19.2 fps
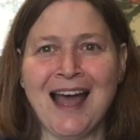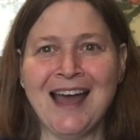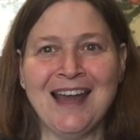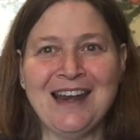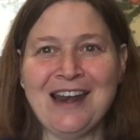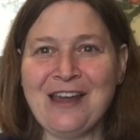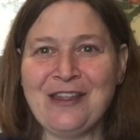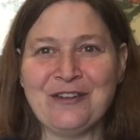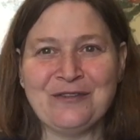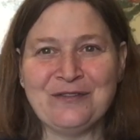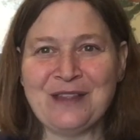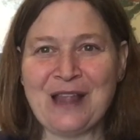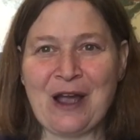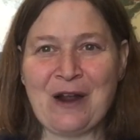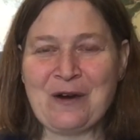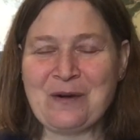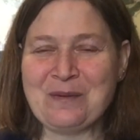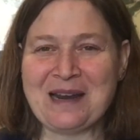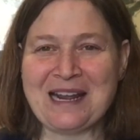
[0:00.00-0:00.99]
another
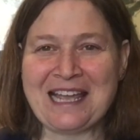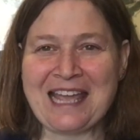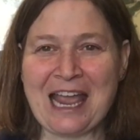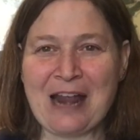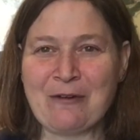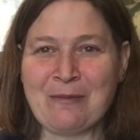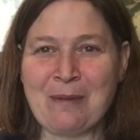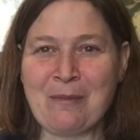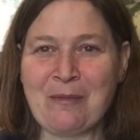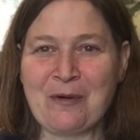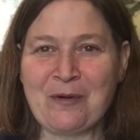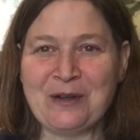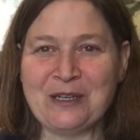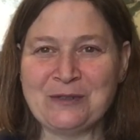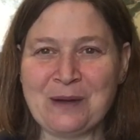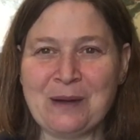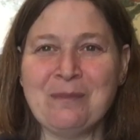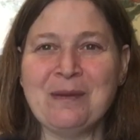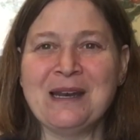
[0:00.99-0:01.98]
flower, but I can't remember
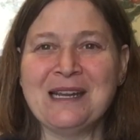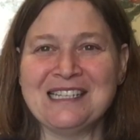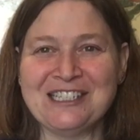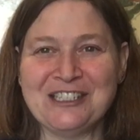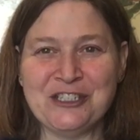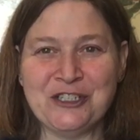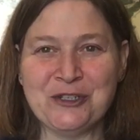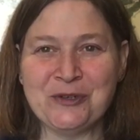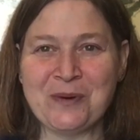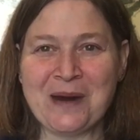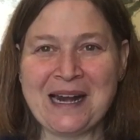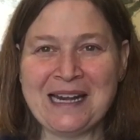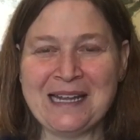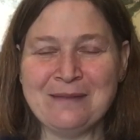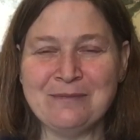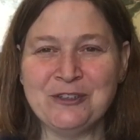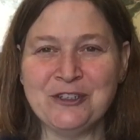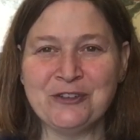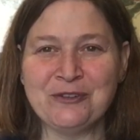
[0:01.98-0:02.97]
which one, but it's
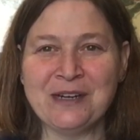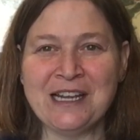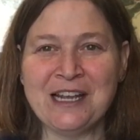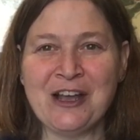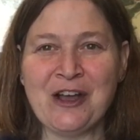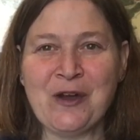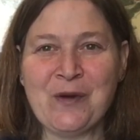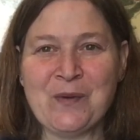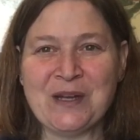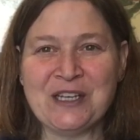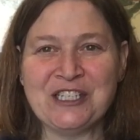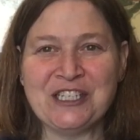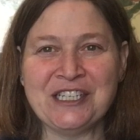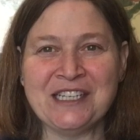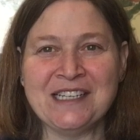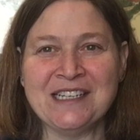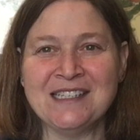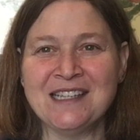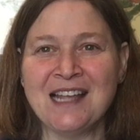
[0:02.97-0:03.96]
Geranium Trio, which
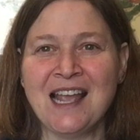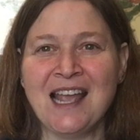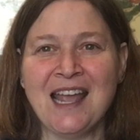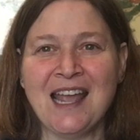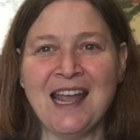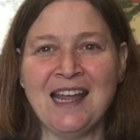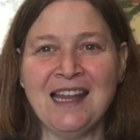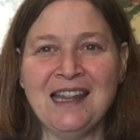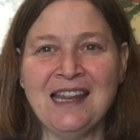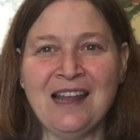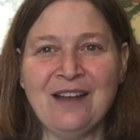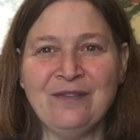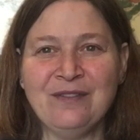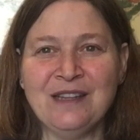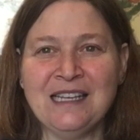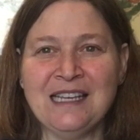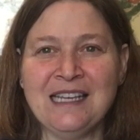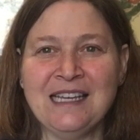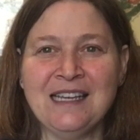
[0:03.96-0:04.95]
is a
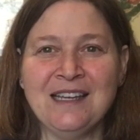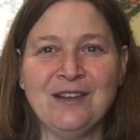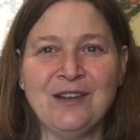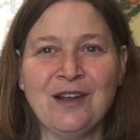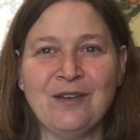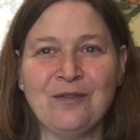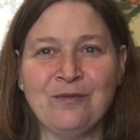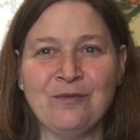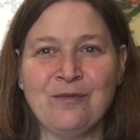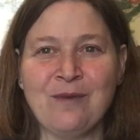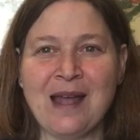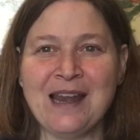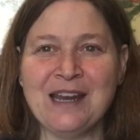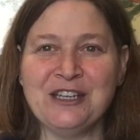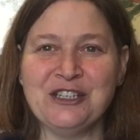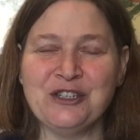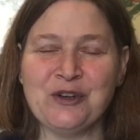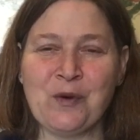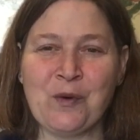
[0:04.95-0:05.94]
lovely
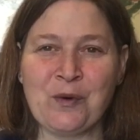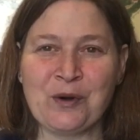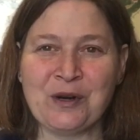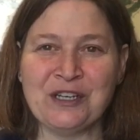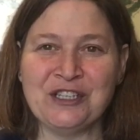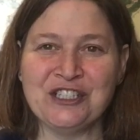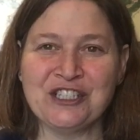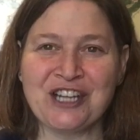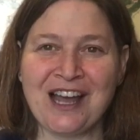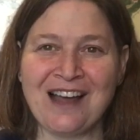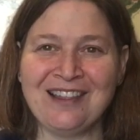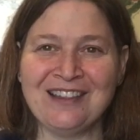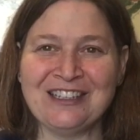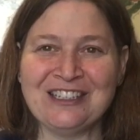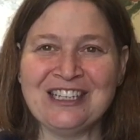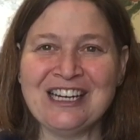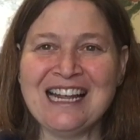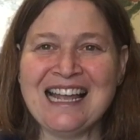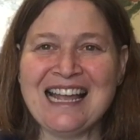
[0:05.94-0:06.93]
reddish orange
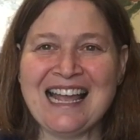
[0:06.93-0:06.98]
color,